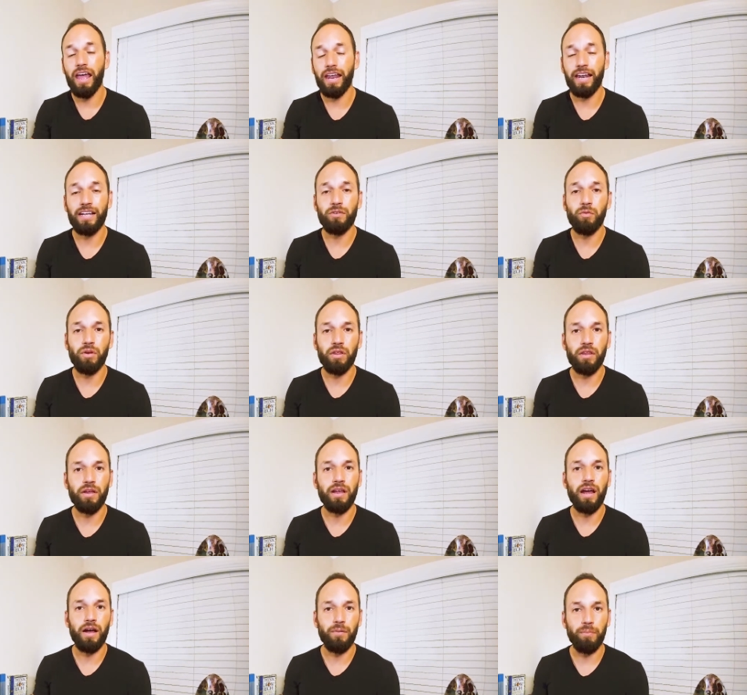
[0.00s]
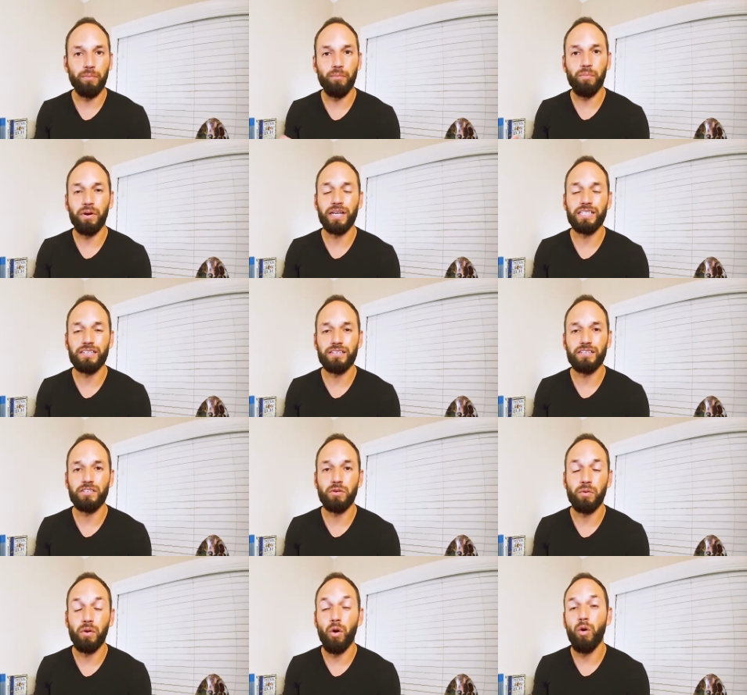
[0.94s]
and that really brings
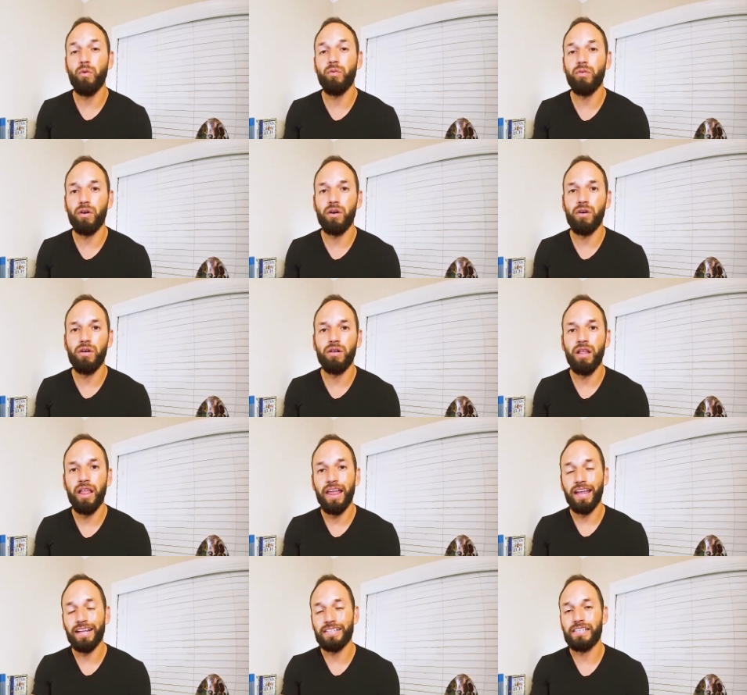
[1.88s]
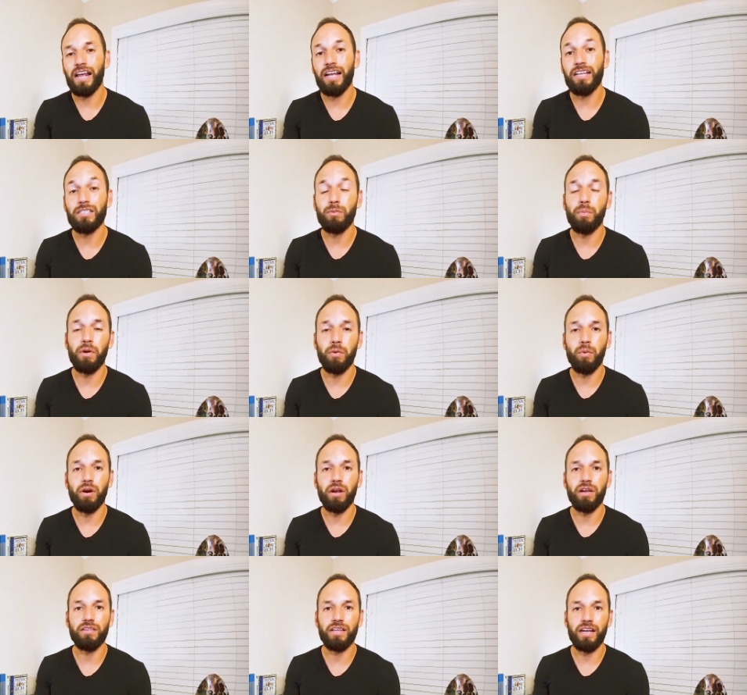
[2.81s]
this to an overall intense
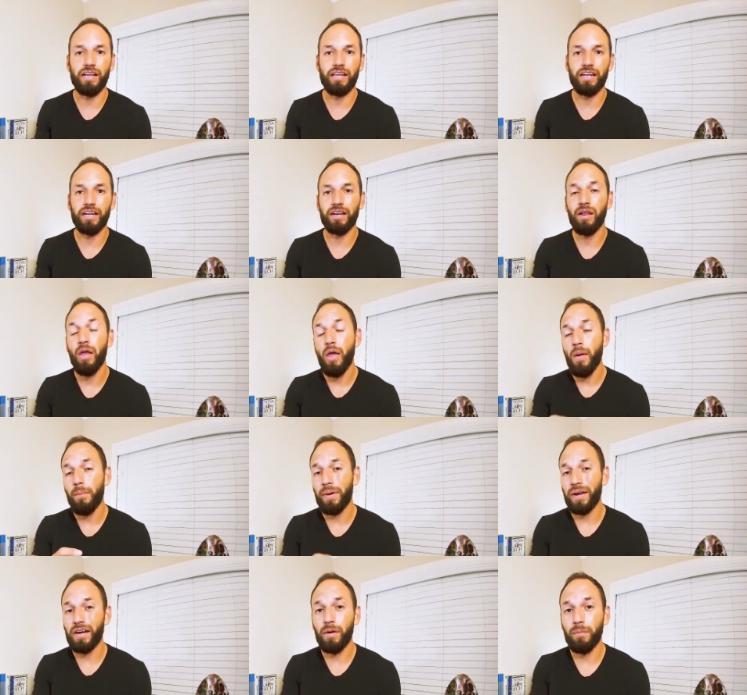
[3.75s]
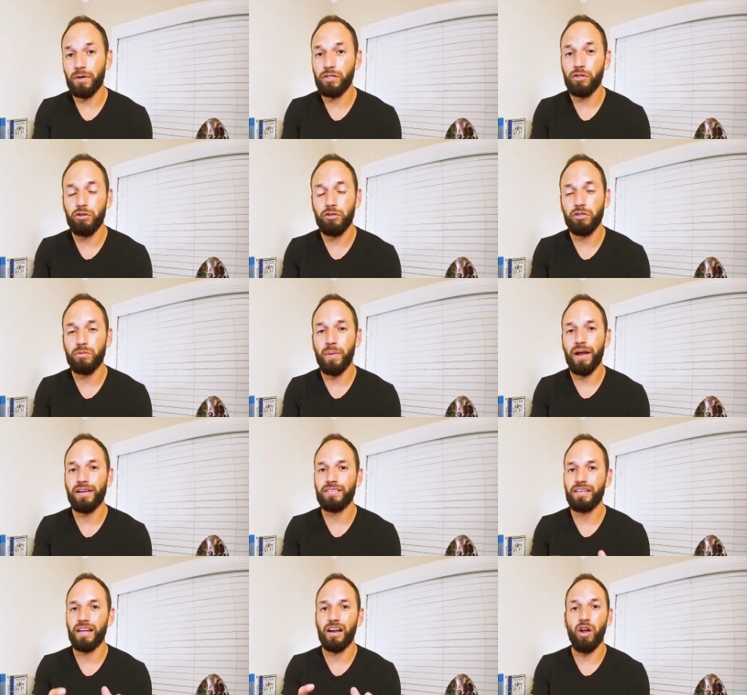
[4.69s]
pre-workout that I like. My number 2
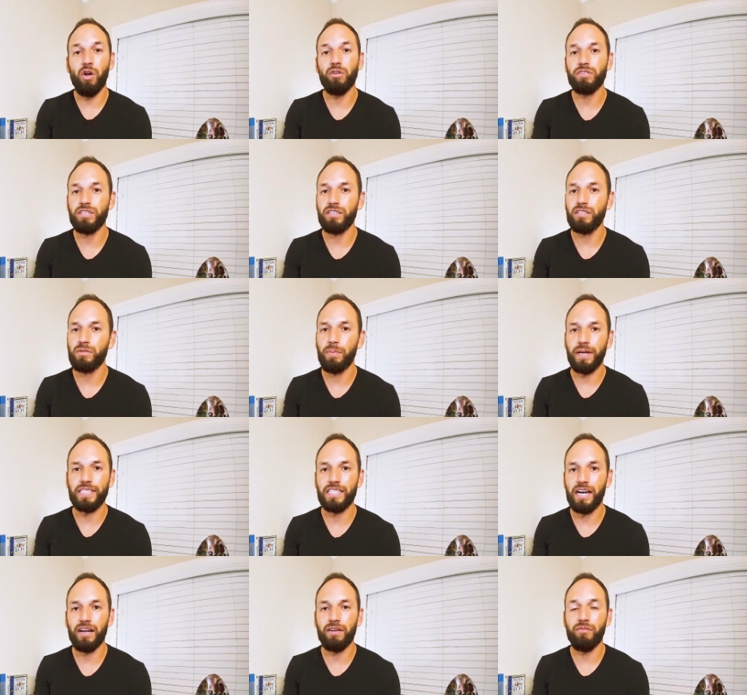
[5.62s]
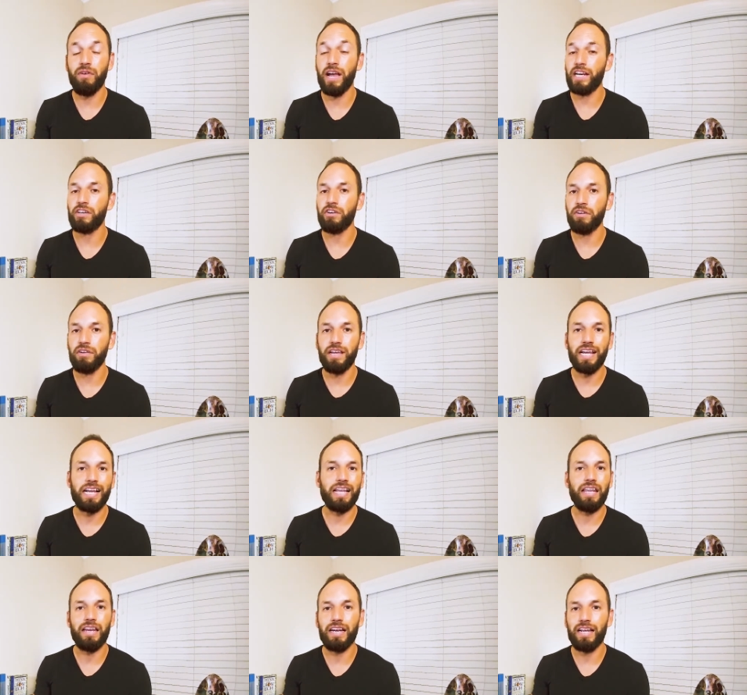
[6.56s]
spot is at Altius by Jack Factor. You
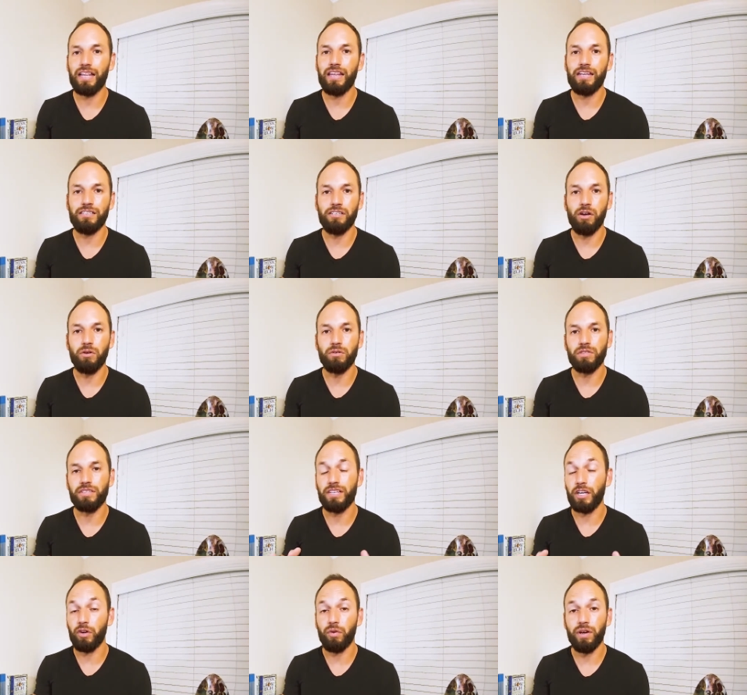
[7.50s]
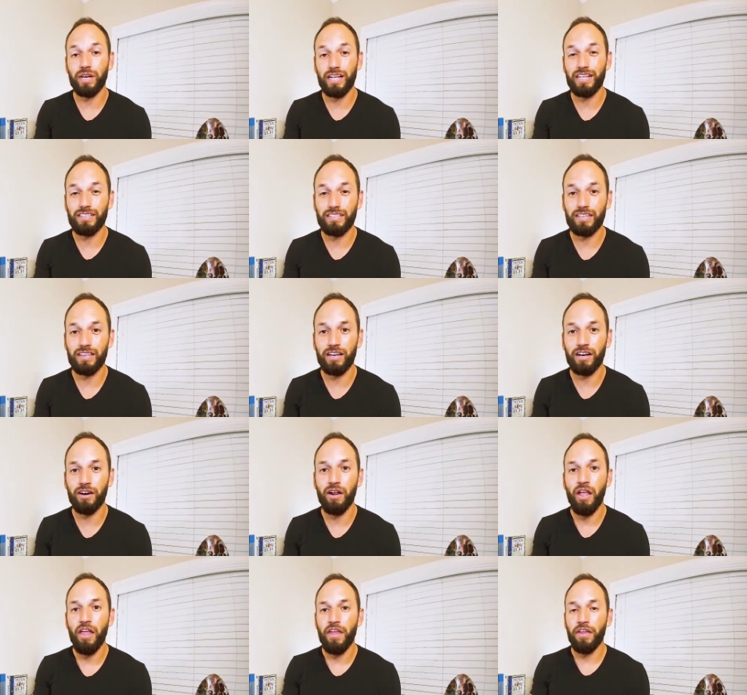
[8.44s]
get clinically dosed ingredients in
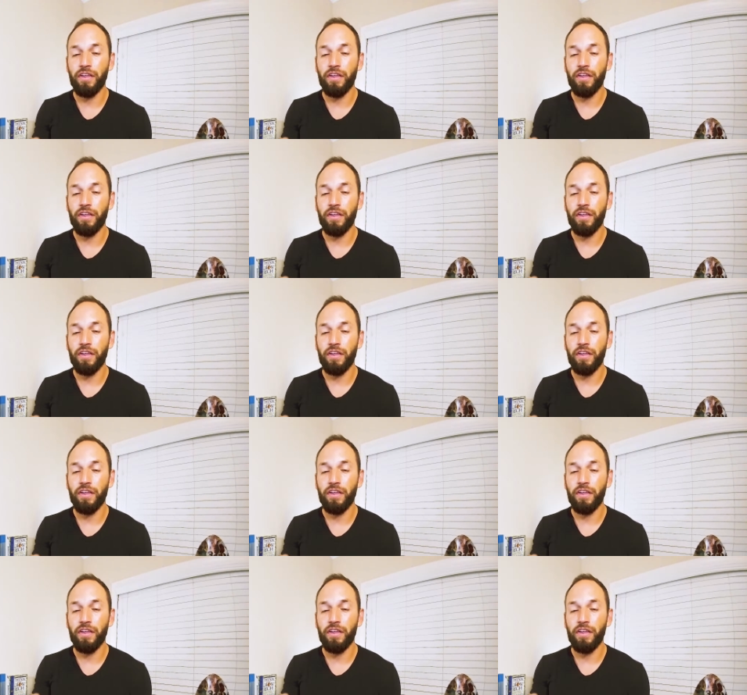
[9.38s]
there.